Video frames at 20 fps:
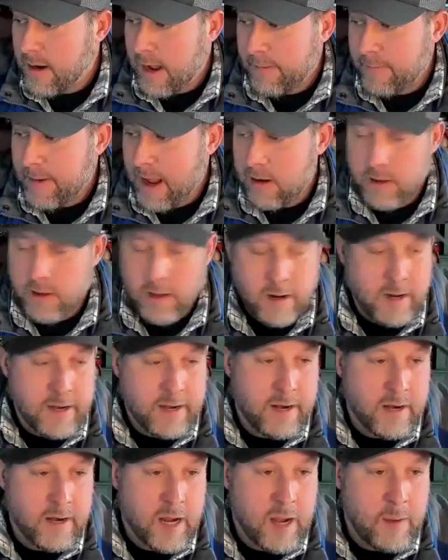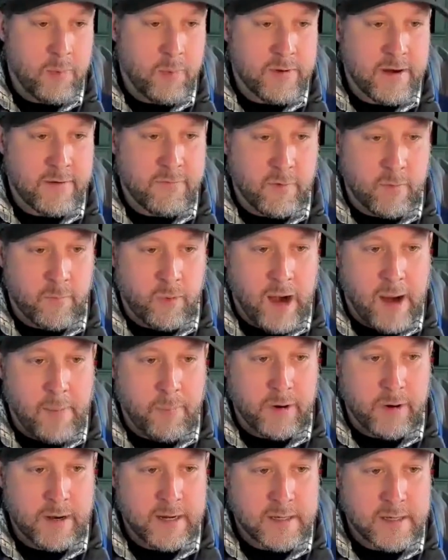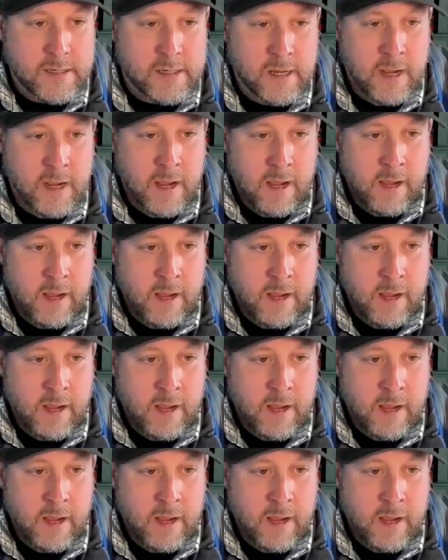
I'm out looking at a couple different properties